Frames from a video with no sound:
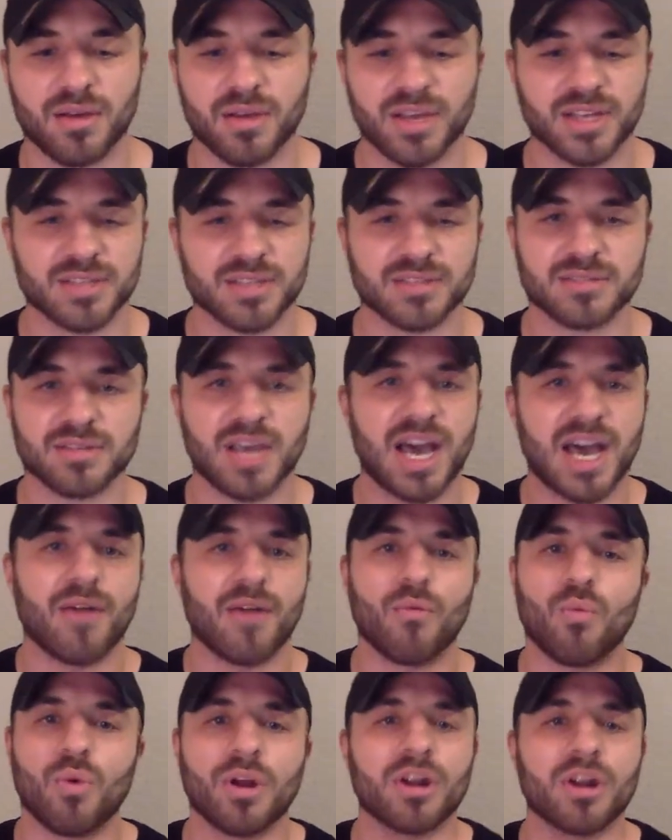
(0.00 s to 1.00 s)
It's
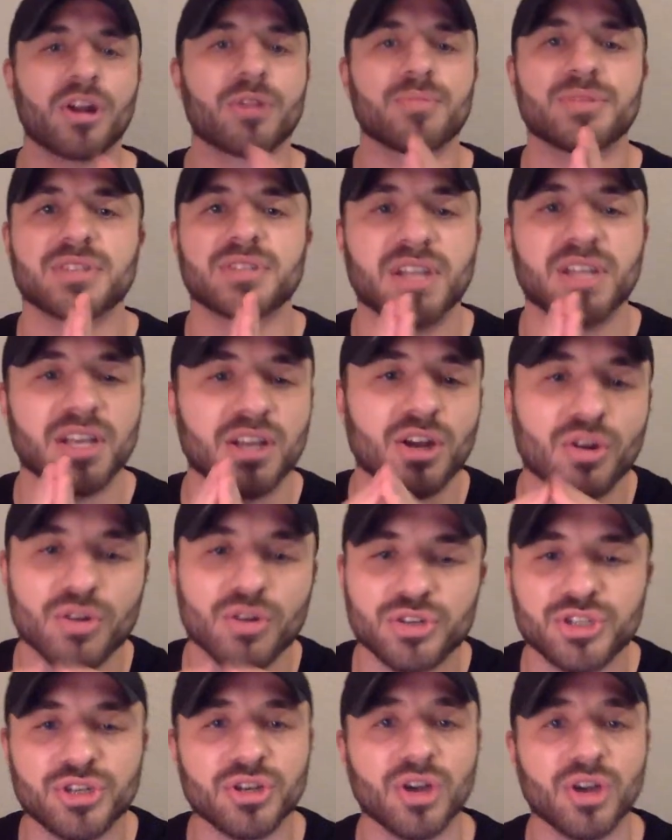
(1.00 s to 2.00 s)
100%
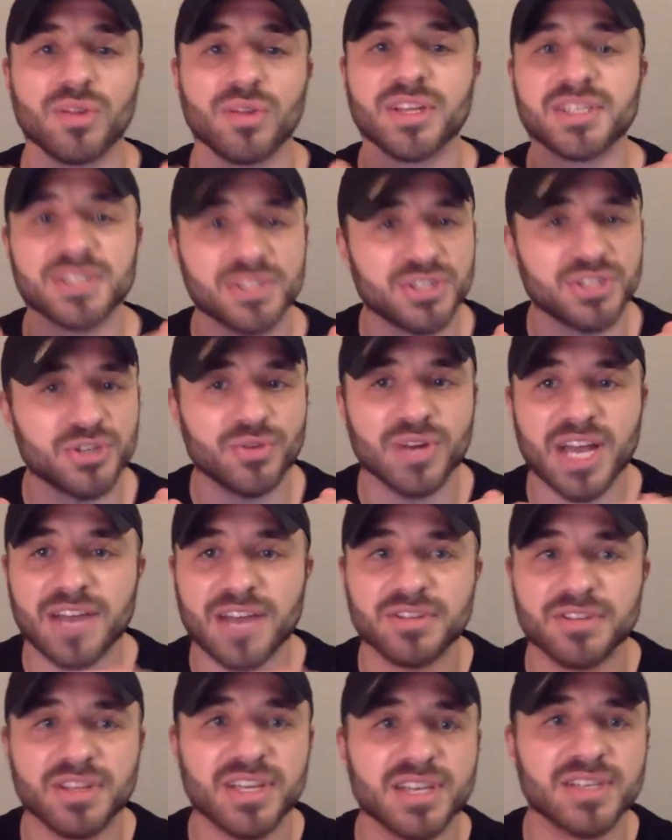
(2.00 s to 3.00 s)
encourage you to go listen to it
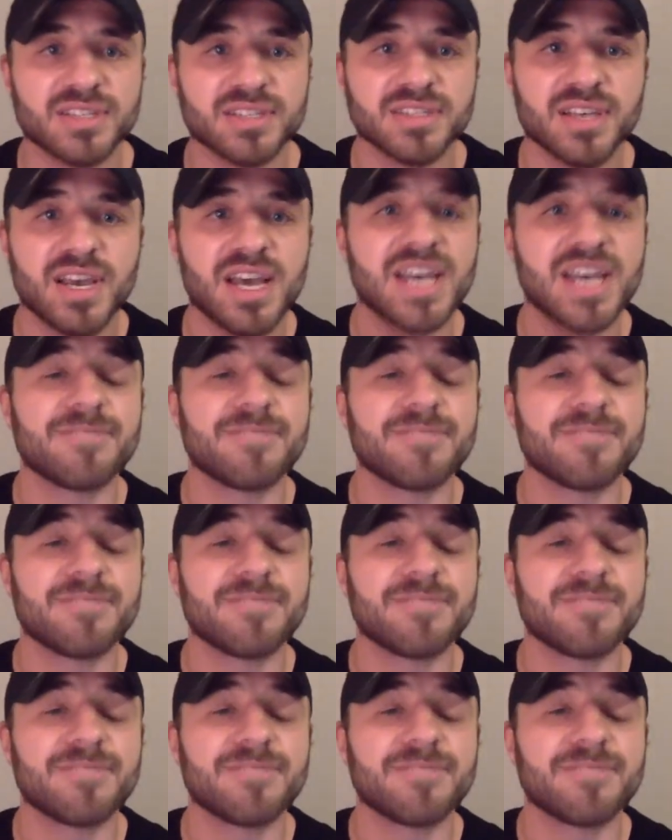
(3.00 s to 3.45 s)
after this.